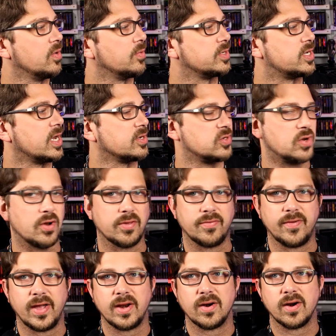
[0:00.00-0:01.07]
which has Darth
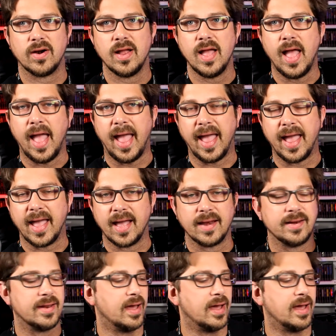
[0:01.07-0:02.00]
Vader and